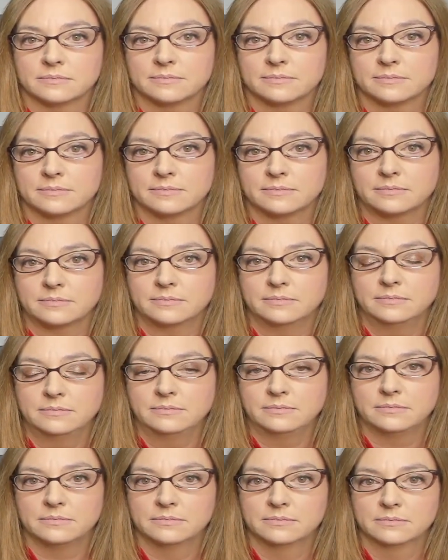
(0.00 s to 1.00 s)

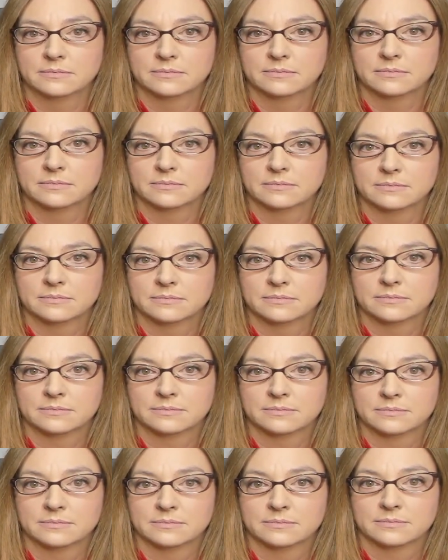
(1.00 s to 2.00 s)

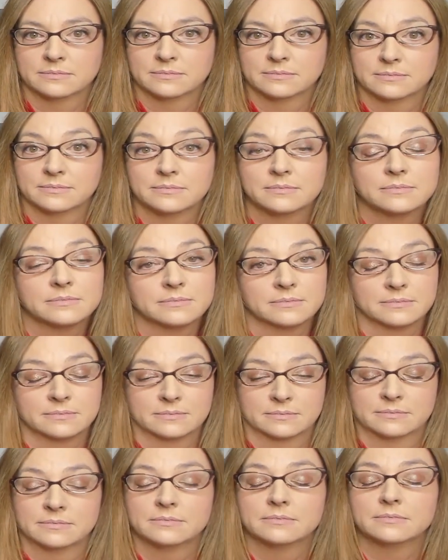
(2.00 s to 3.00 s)

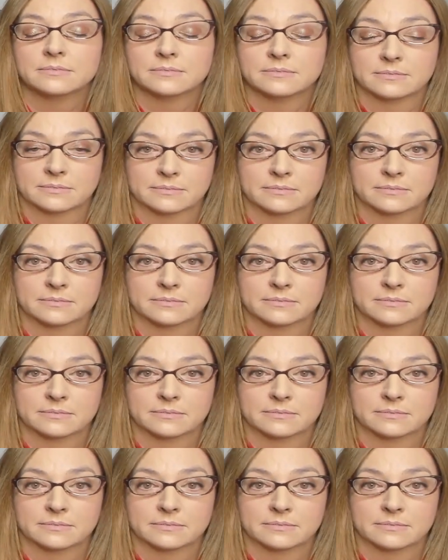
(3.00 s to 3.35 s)
This person isn't speaking.